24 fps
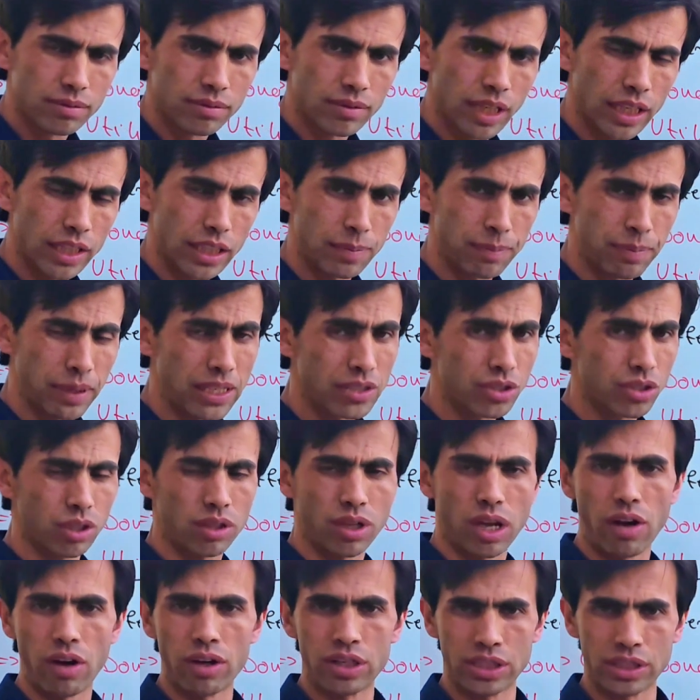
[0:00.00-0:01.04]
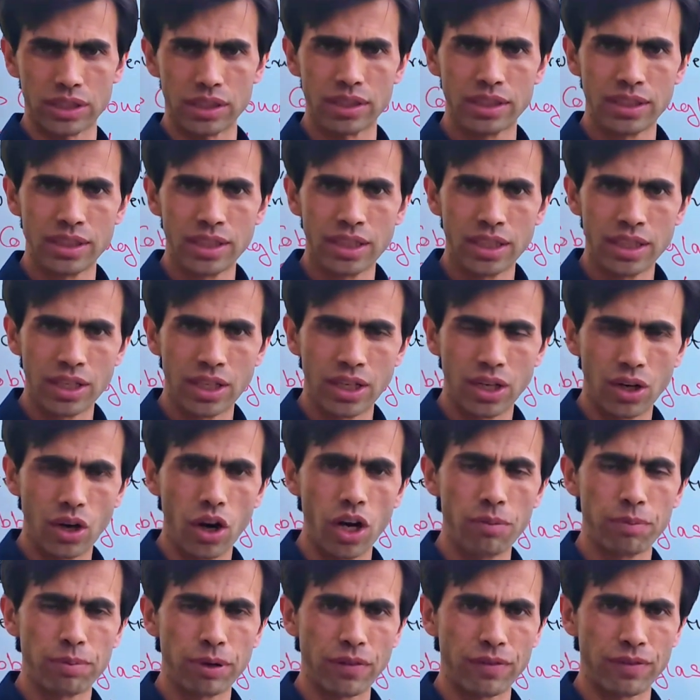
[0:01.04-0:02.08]
It depends on our
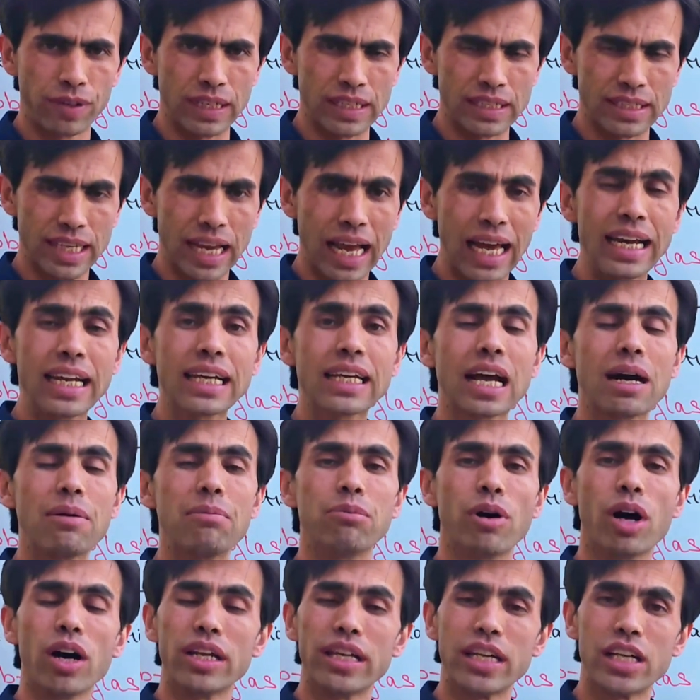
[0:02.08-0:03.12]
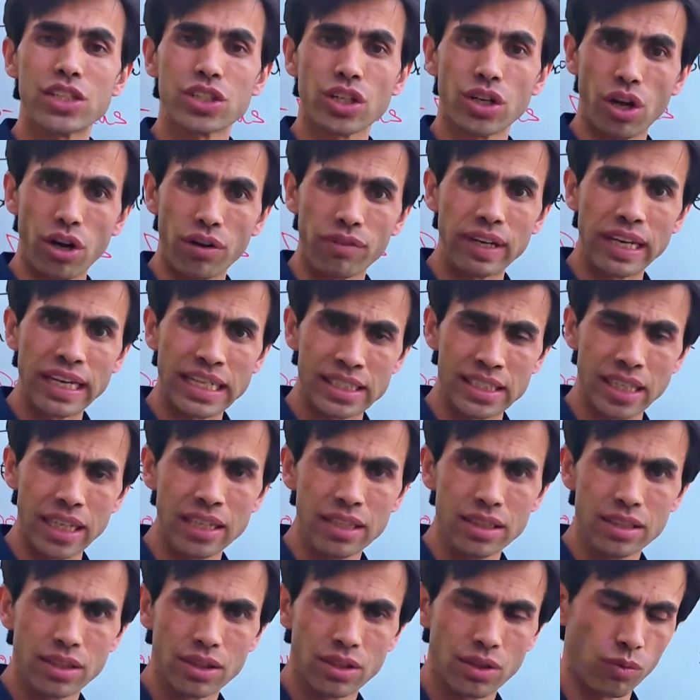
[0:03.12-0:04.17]
own preference, any combination of x
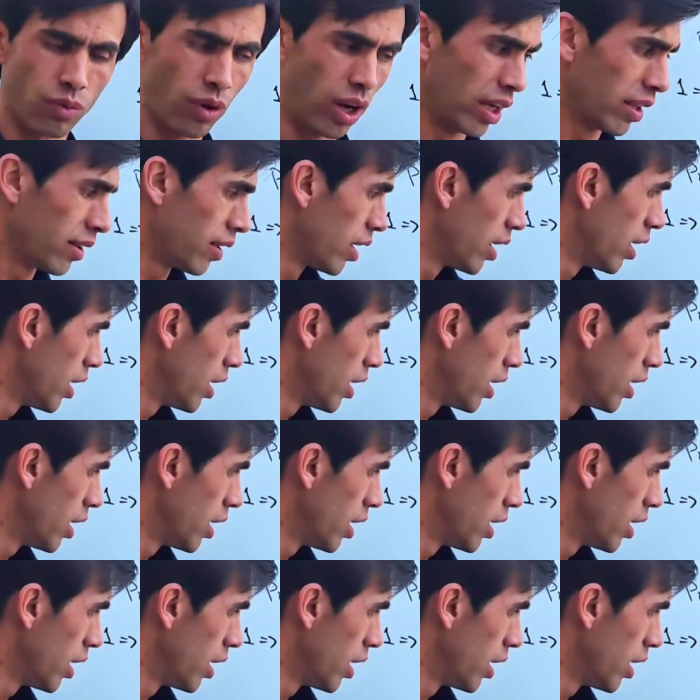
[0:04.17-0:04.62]
and y.